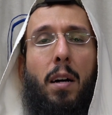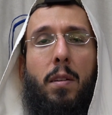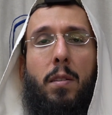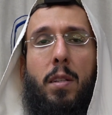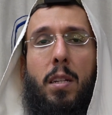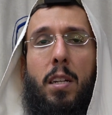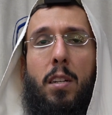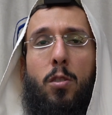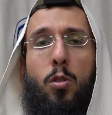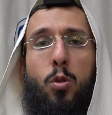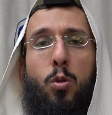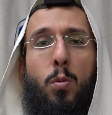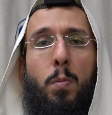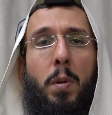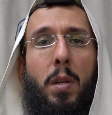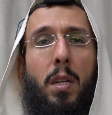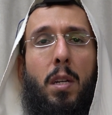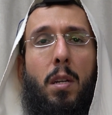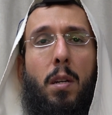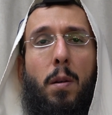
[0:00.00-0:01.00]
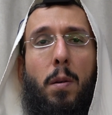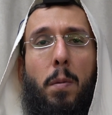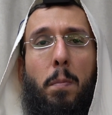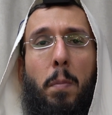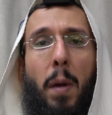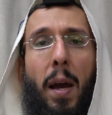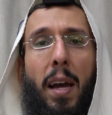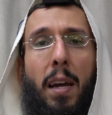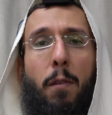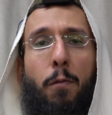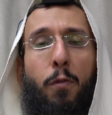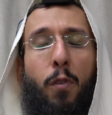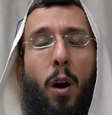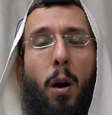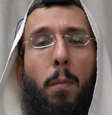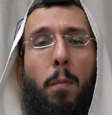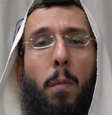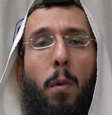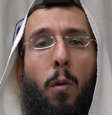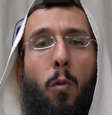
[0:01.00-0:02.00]
needs to be made
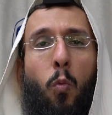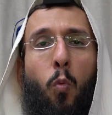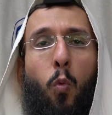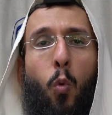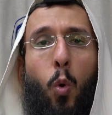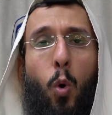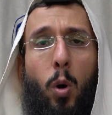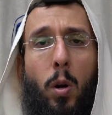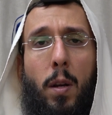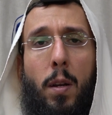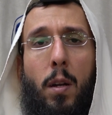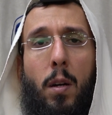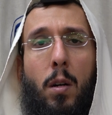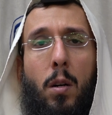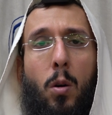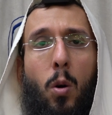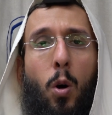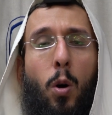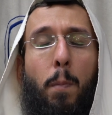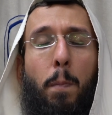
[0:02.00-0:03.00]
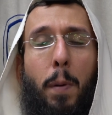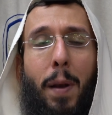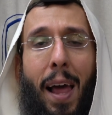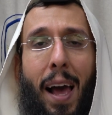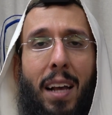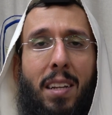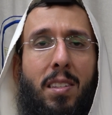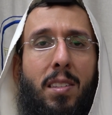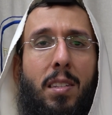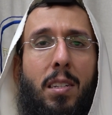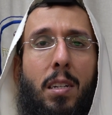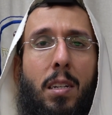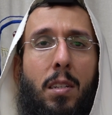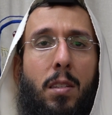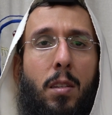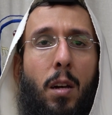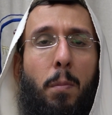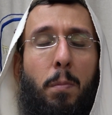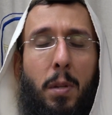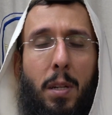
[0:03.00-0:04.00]
from wood or plastic,
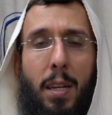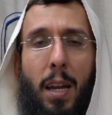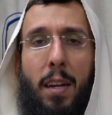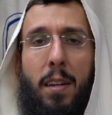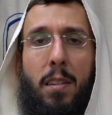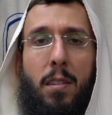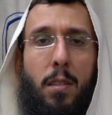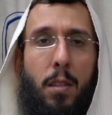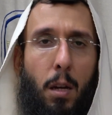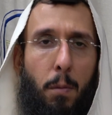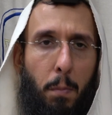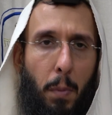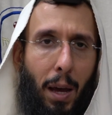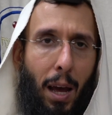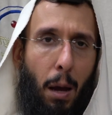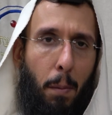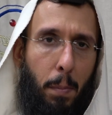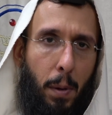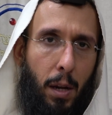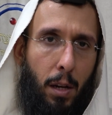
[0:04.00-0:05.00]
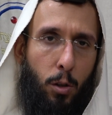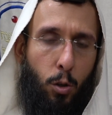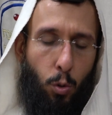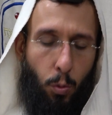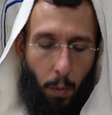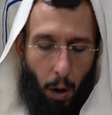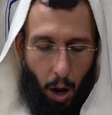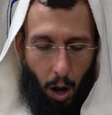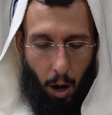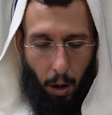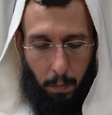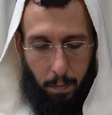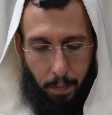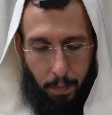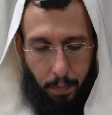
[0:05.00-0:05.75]
something that is not meqabel tum'ah.